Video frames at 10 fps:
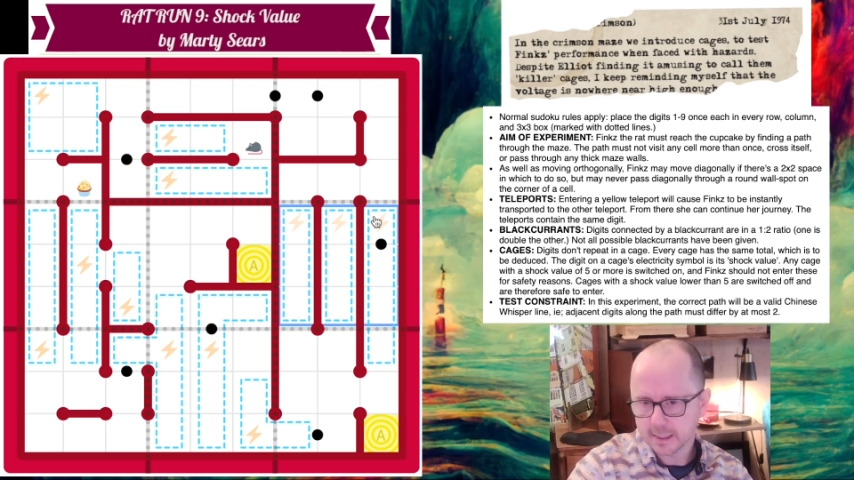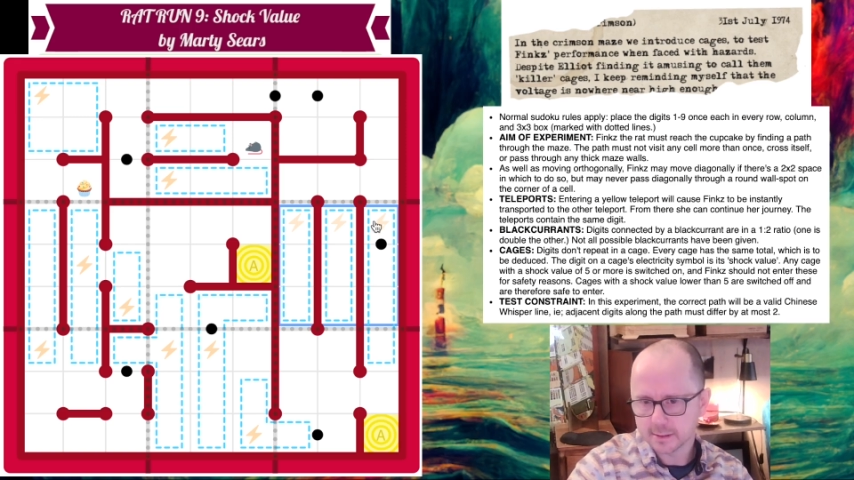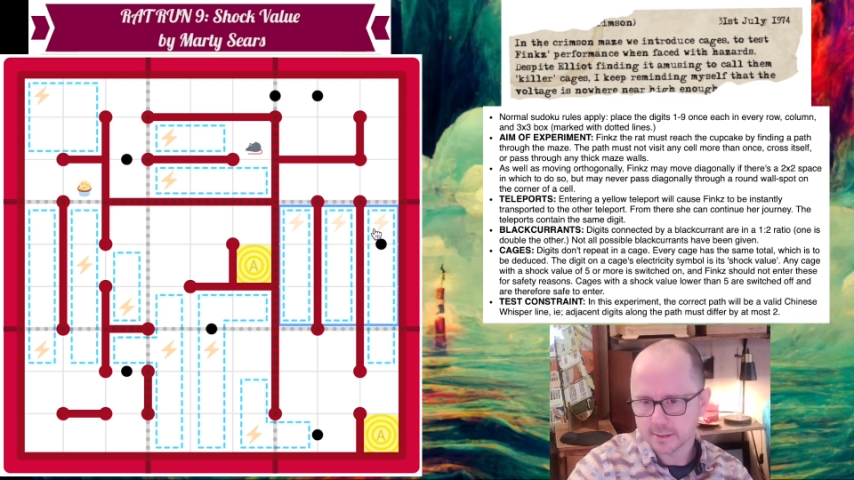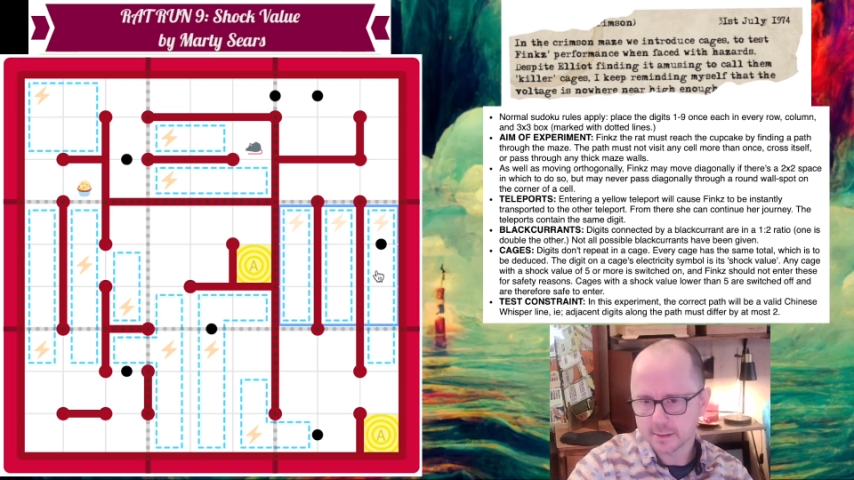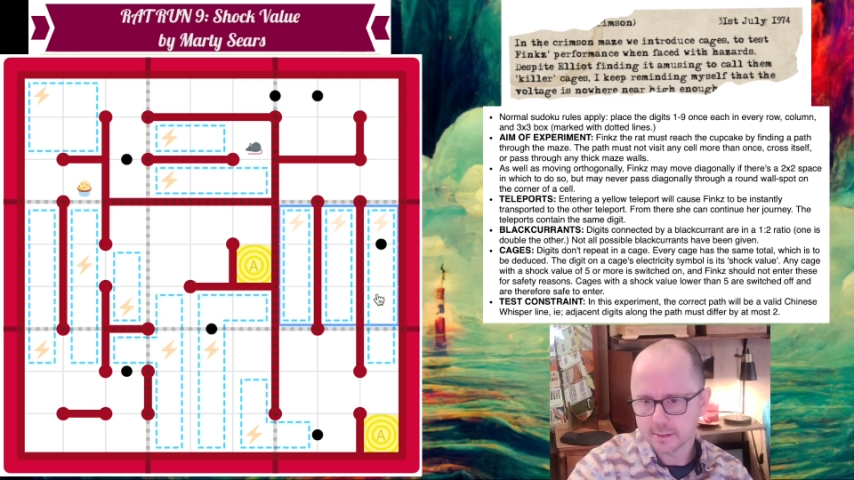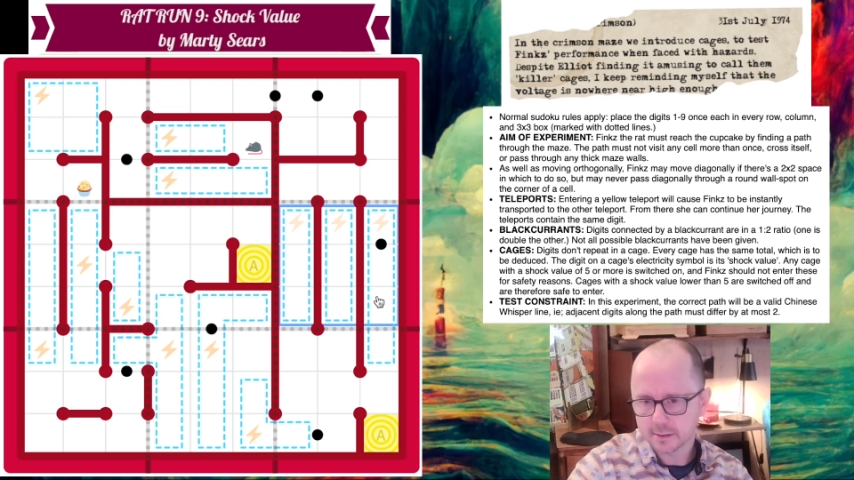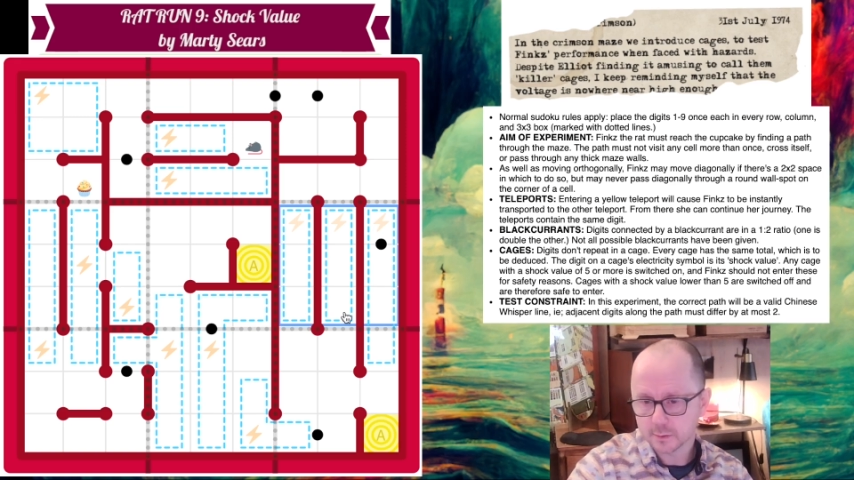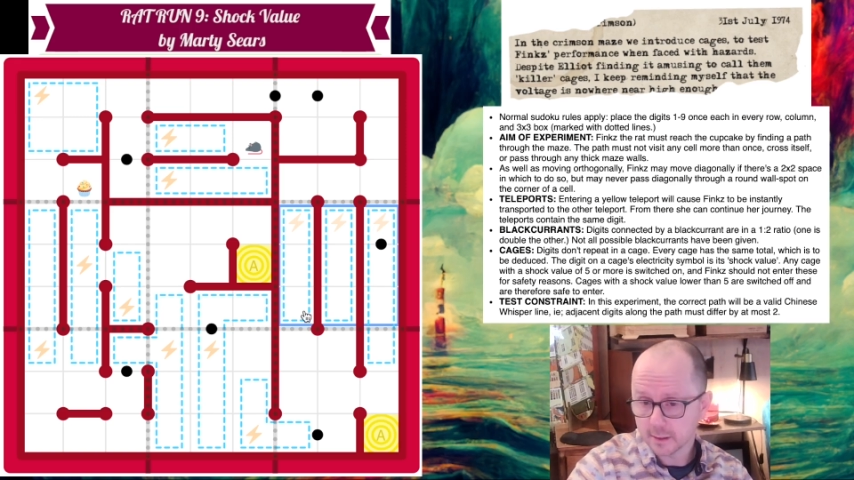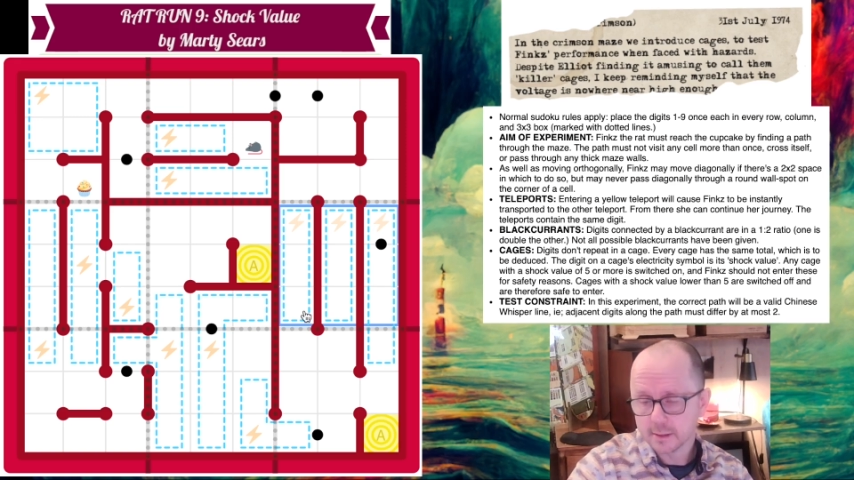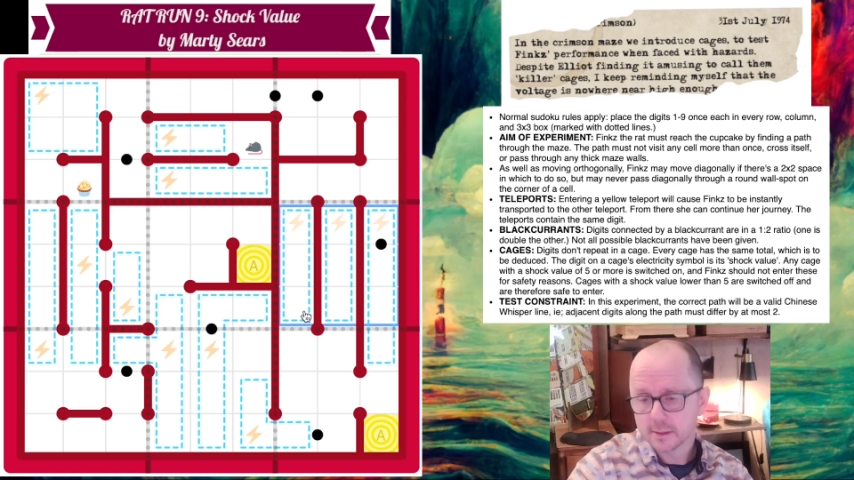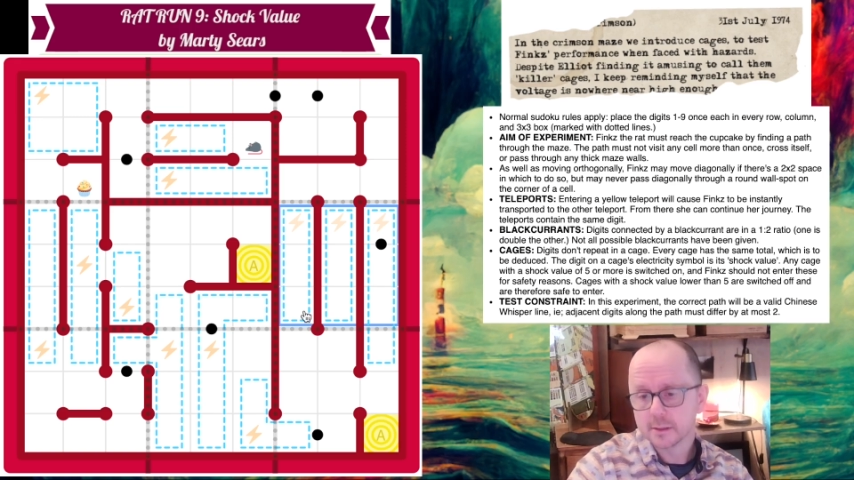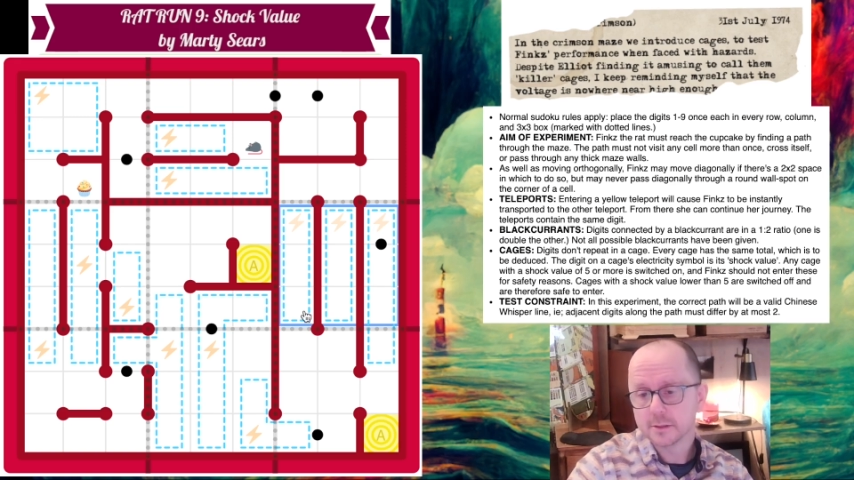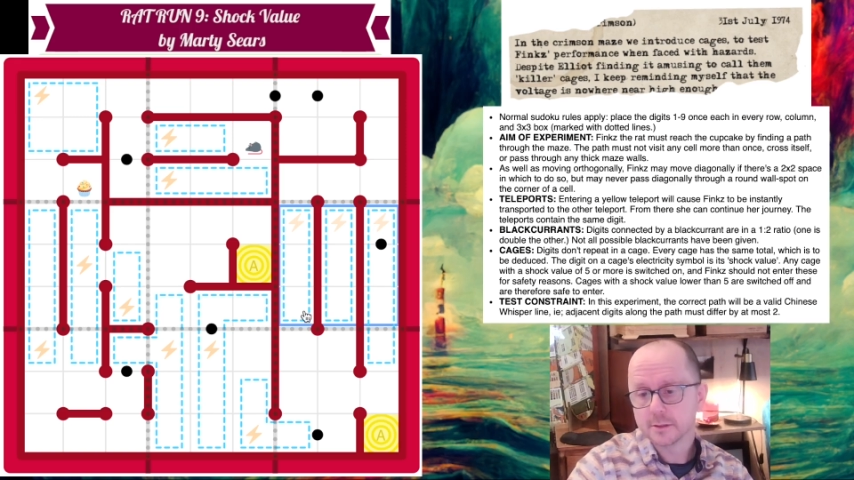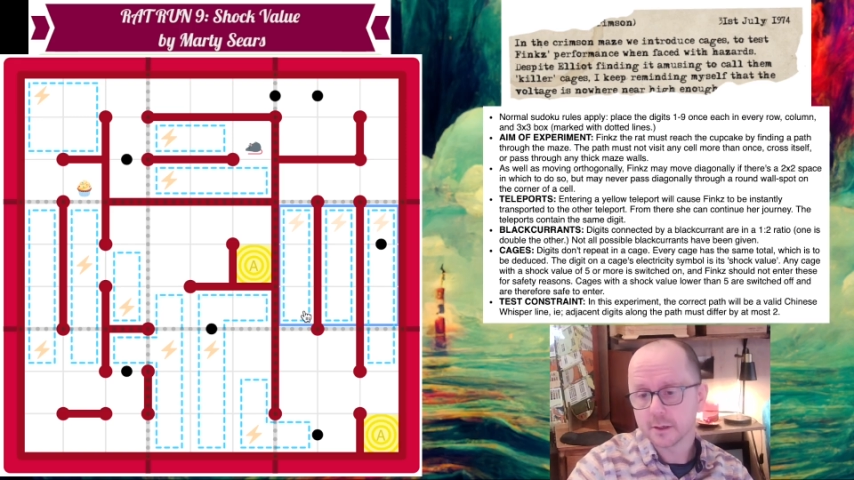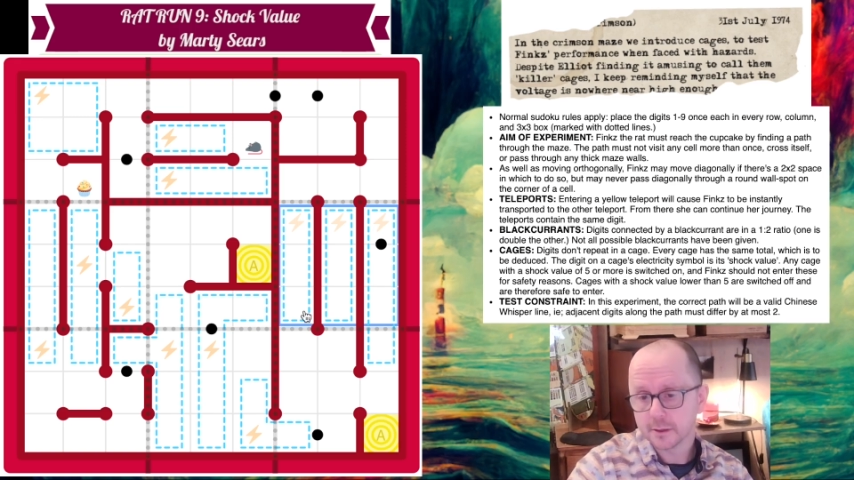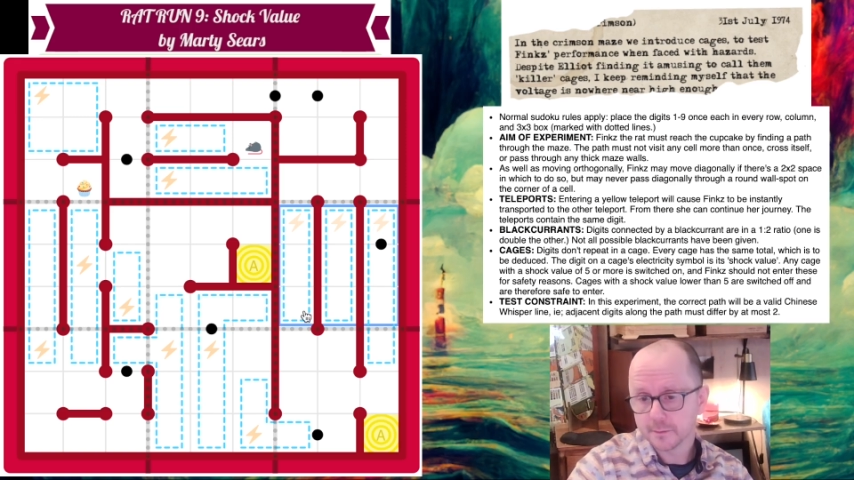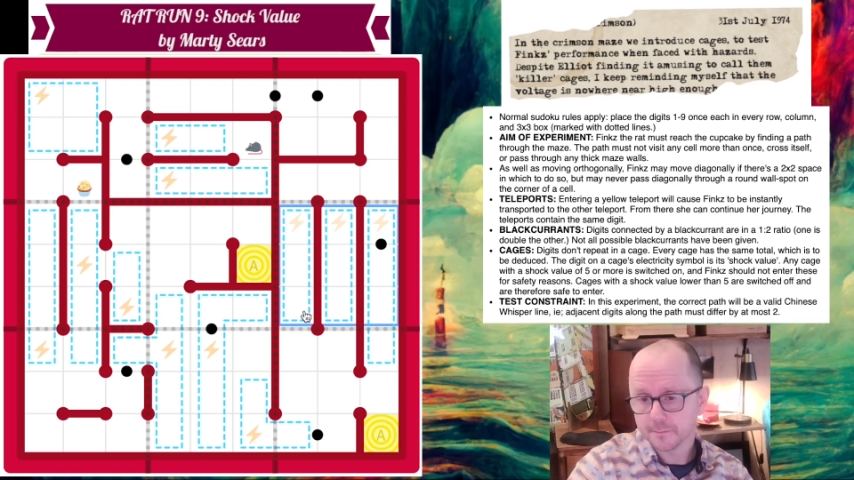to 9. So